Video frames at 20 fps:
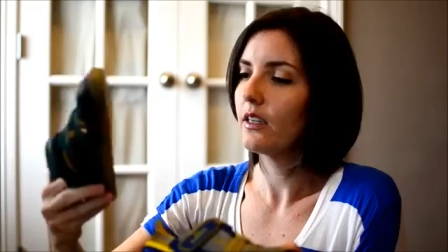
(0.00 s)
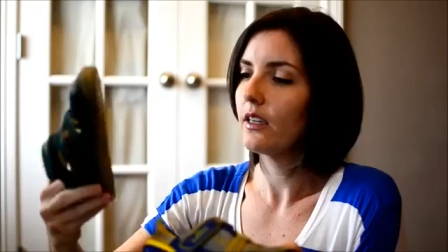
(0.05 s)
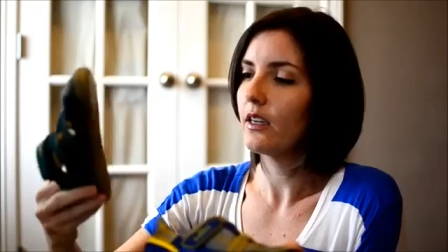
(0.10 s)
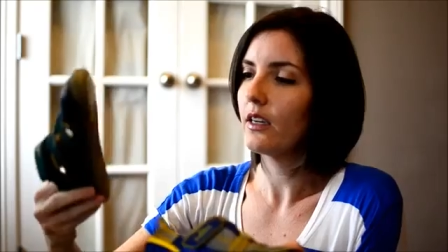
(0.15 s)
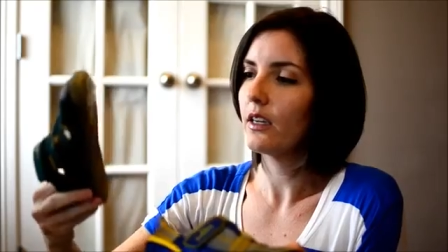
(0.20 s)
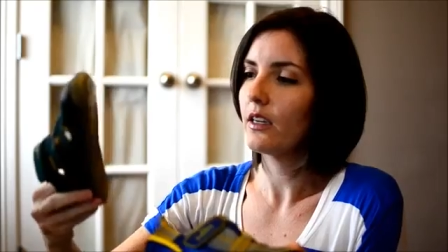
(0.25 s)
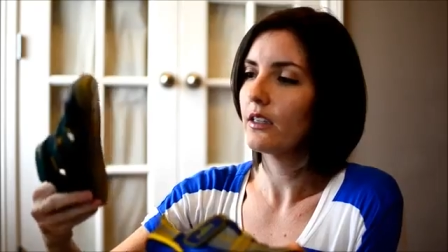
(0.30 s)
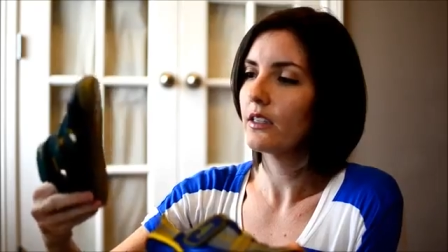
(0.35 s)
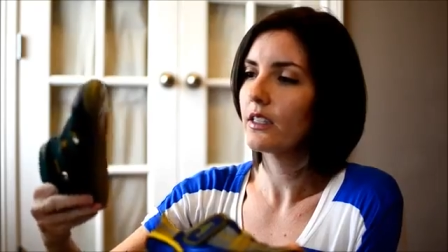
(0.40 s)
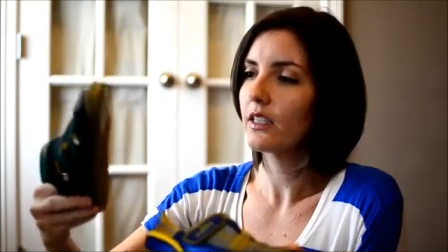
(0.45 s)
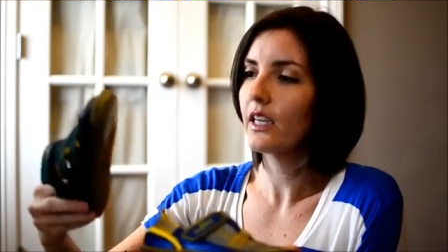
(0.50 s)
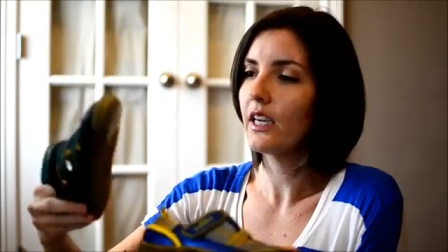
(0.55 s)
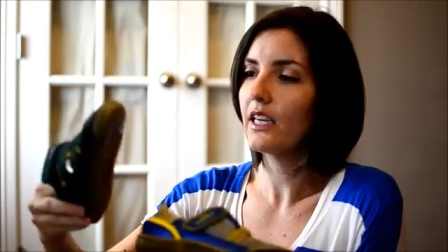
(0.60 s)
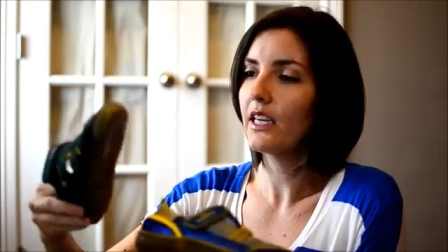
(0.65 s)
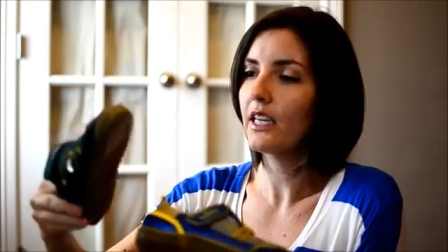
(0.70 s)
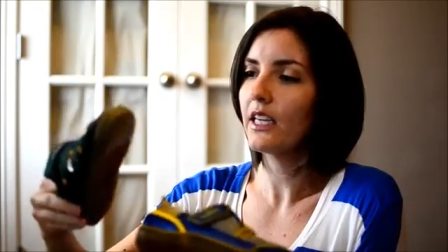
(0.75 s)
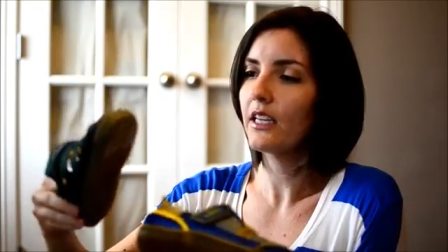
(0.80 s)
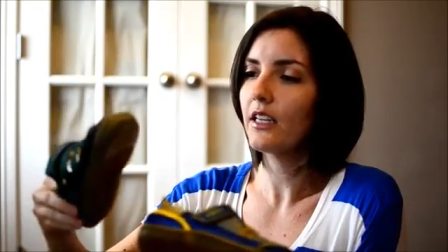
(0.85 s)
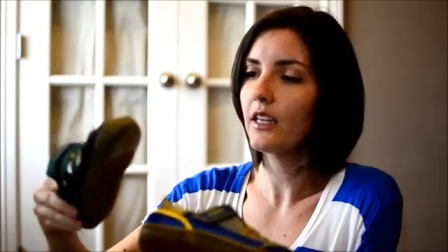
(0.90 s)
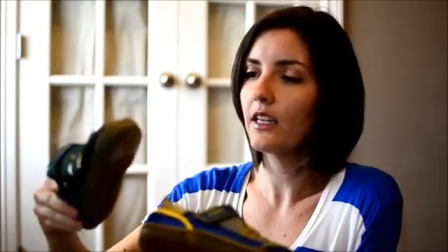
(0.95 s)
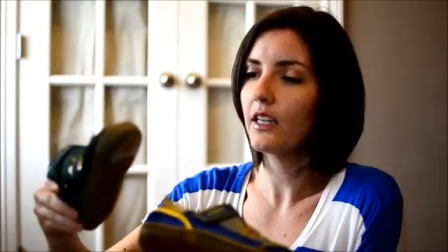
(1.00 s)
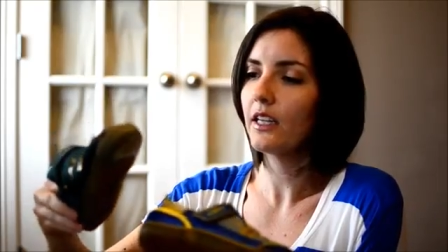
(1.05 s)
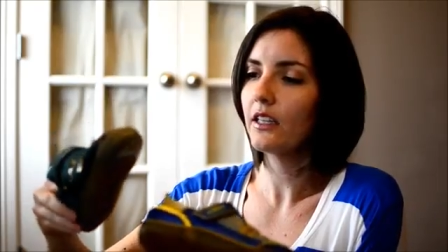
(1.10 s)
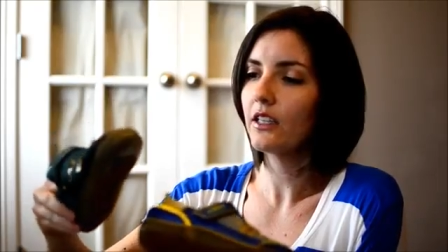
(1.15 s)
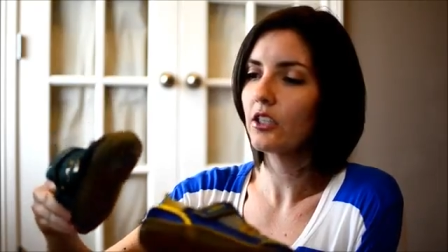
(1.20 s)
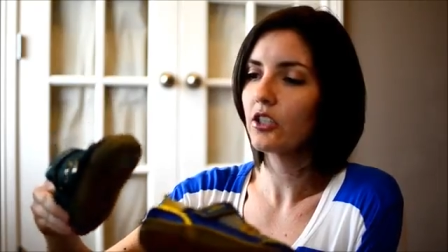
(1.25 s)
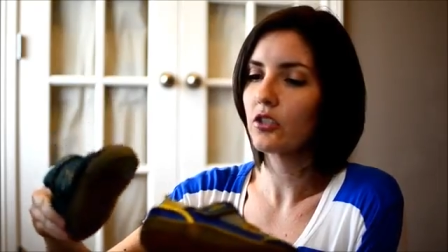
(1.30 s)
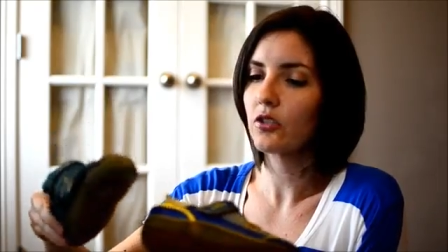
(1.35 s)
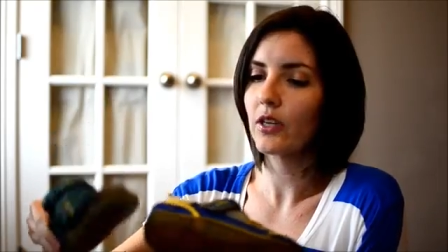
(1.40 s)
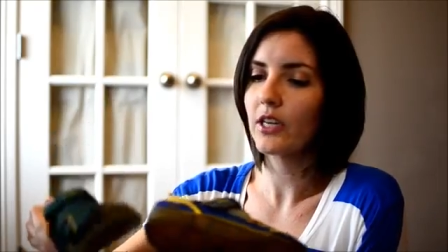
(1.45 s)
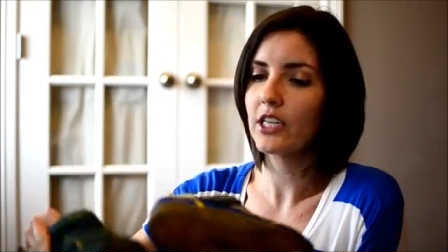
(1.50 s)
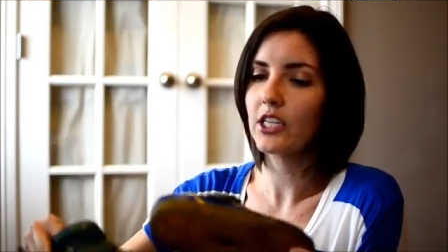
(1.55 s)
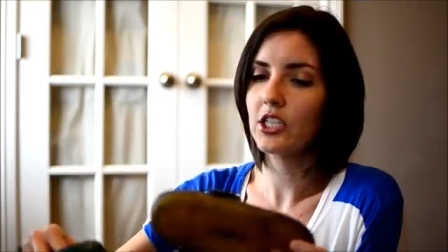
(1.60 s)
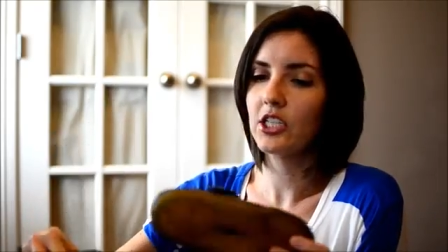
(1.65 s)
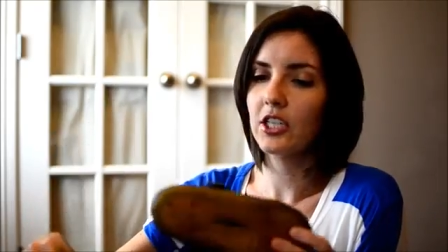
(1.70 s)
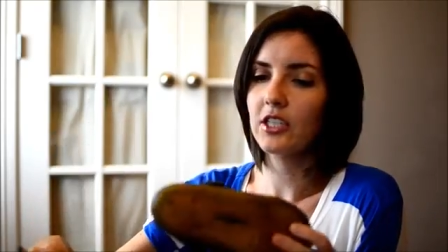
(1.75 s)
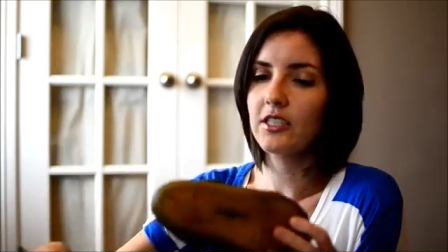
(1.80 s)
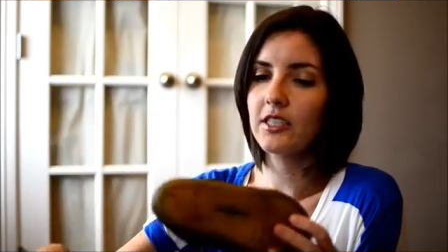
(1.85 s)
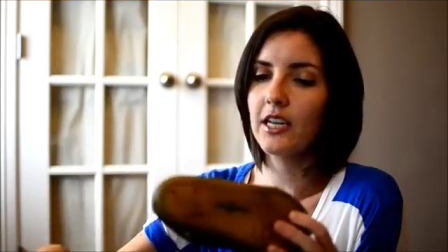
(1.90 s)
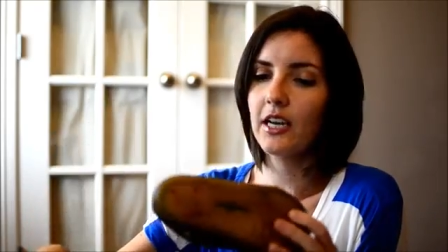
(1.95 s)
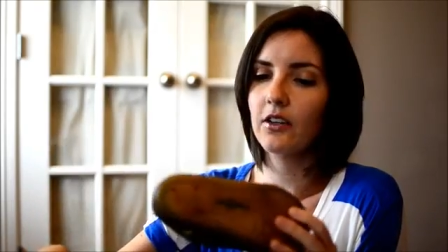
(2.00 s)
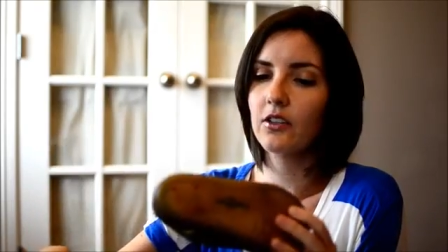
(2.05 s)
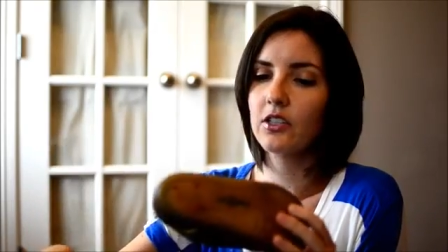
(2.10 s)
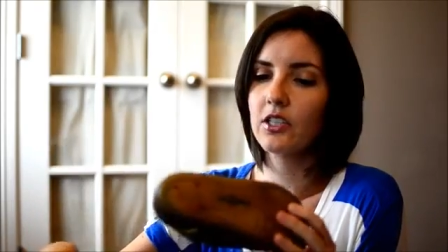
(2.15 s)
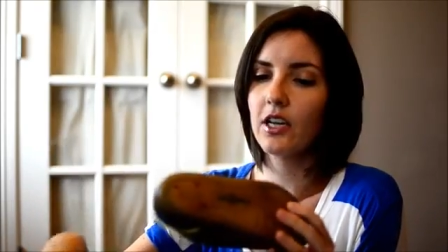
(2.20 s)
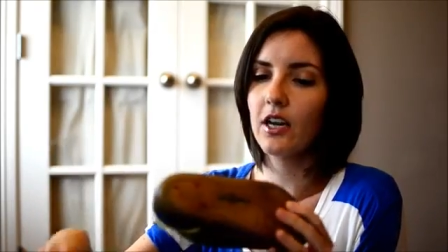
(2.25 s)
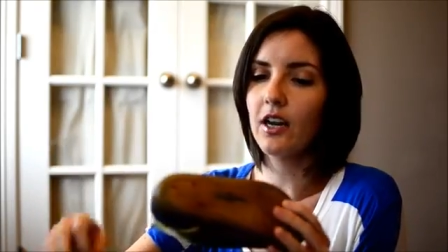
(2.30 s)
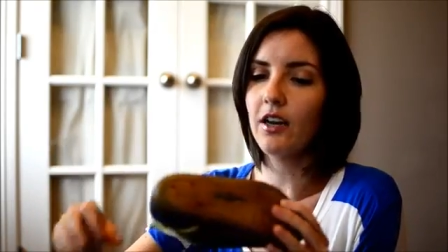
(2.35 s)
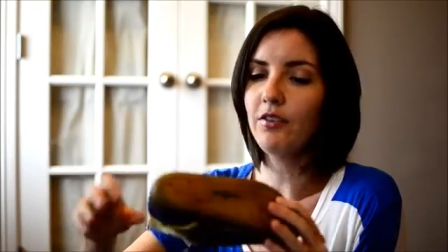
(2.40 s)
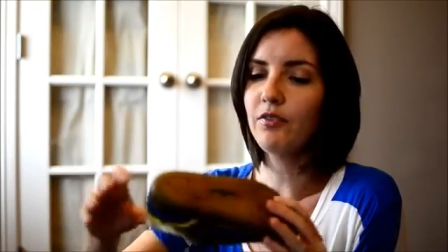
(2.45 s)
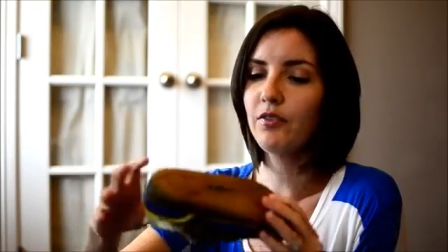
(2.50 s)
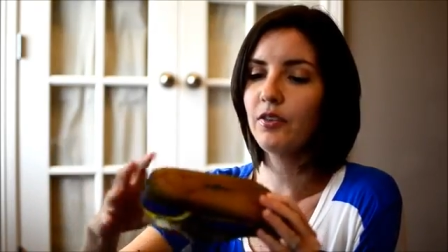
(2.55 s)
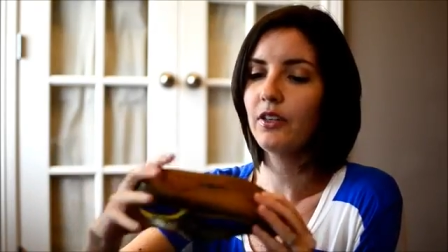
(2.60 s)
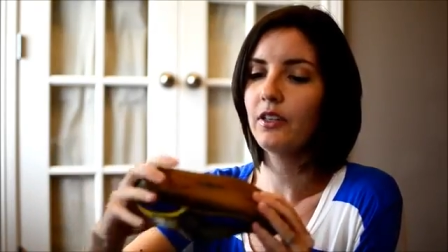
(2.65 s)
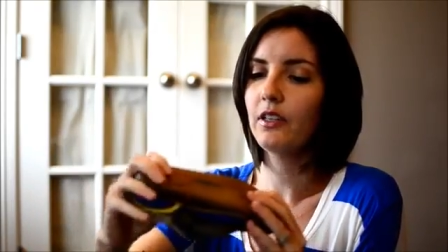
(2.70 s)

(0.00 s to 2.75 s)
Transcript: to kind of illustrate just how tough